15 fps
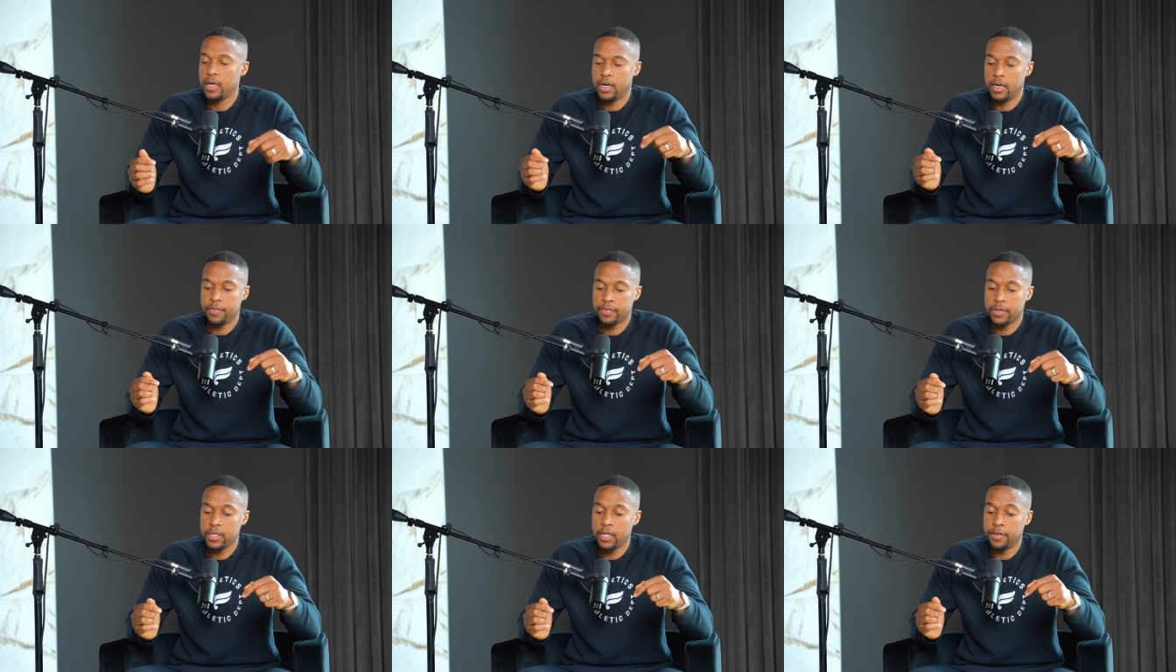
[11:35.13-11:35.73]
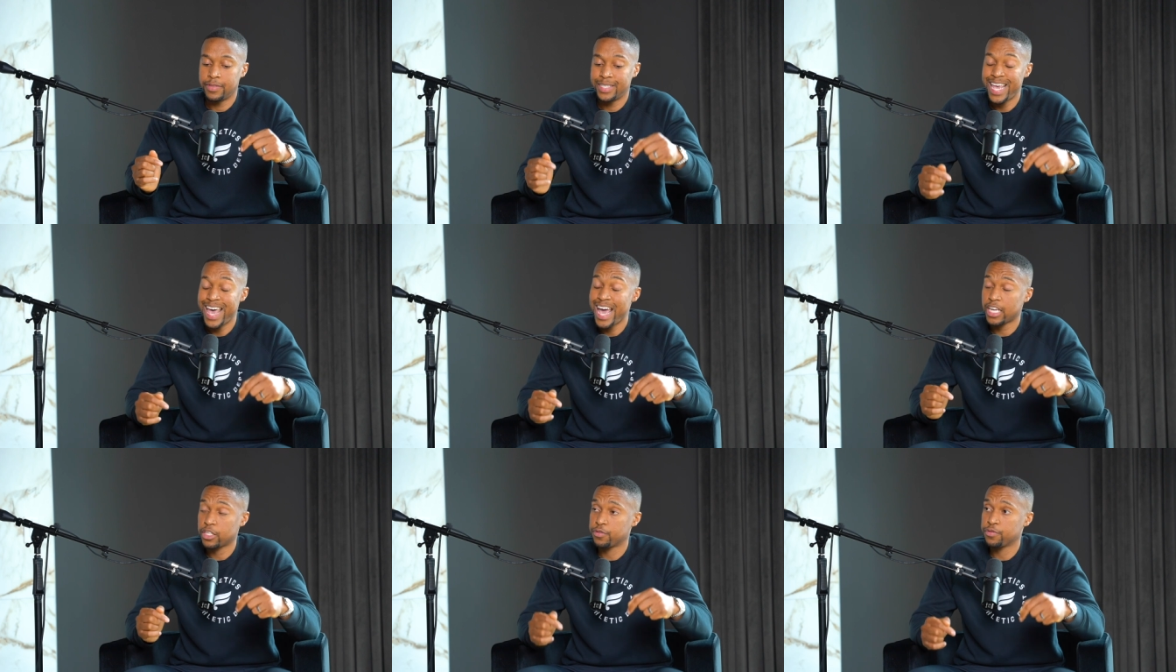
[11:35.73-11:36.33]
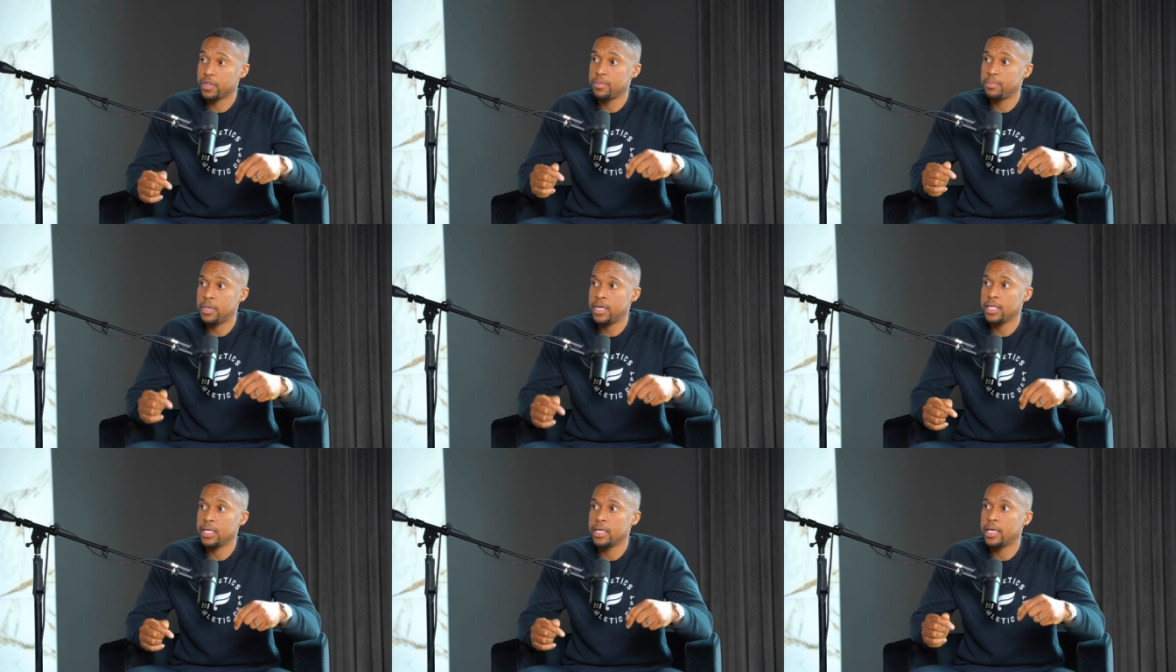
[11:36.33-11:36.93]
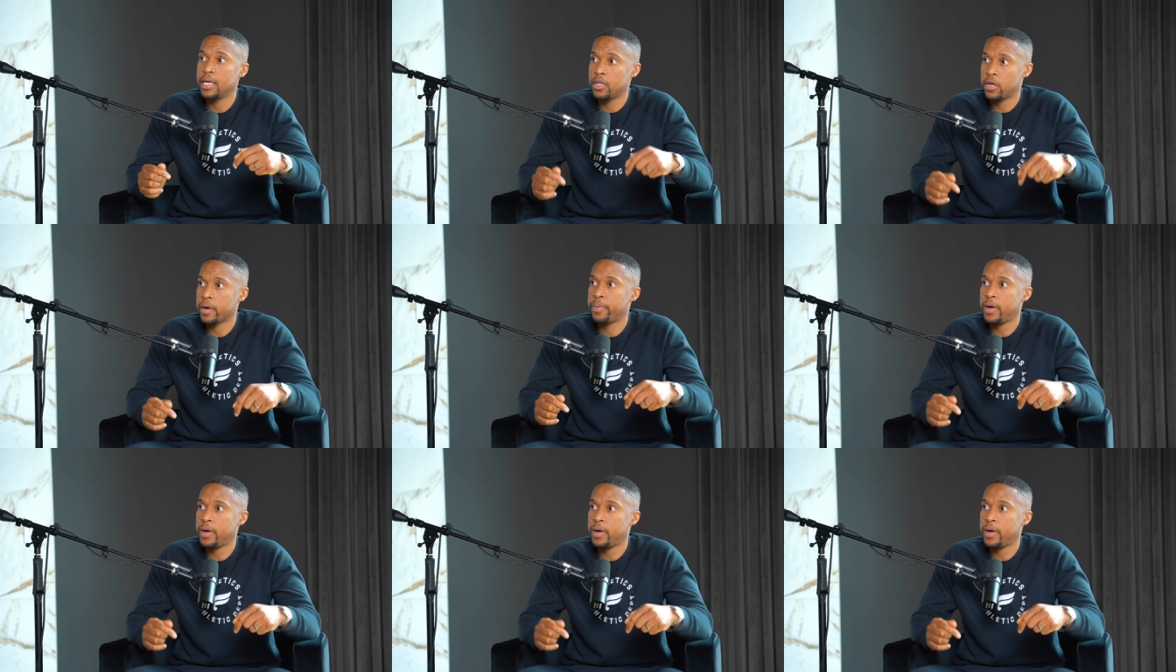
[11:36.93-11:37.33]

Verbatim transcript: of, of tax free money in our